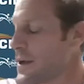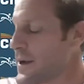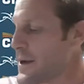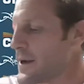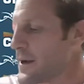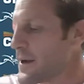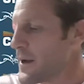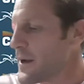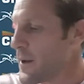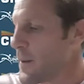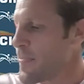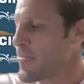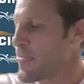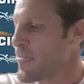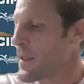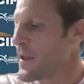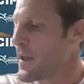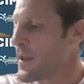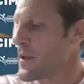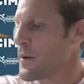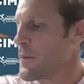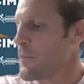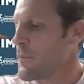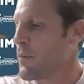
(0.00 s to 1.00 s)

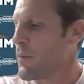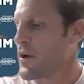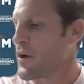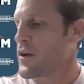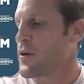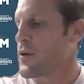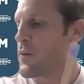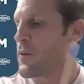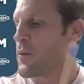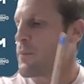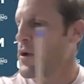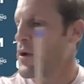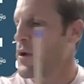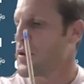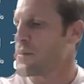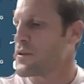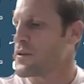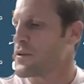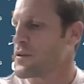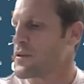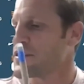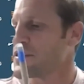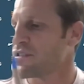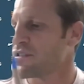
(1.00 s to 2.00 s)
But
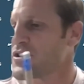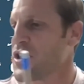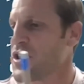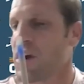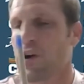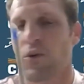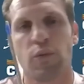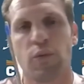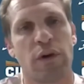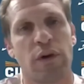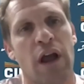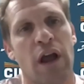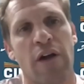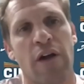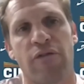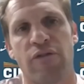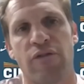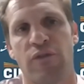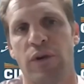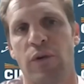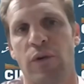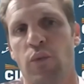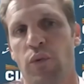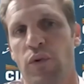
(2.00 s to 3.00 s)
let's talk
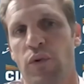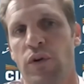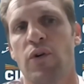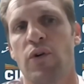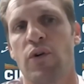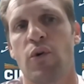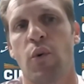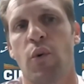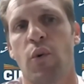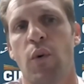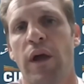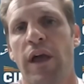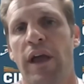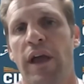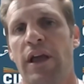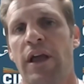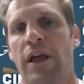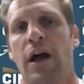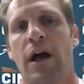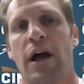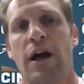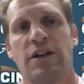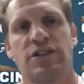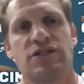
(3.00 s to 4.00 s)
recovery real
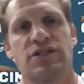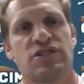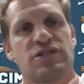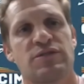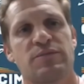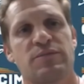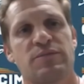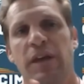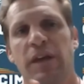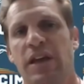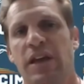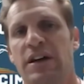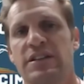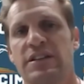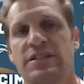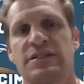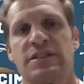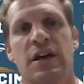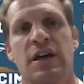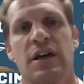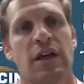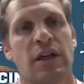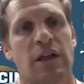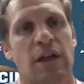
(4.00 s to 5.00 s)
quick, just
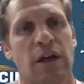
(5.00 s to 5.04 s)
because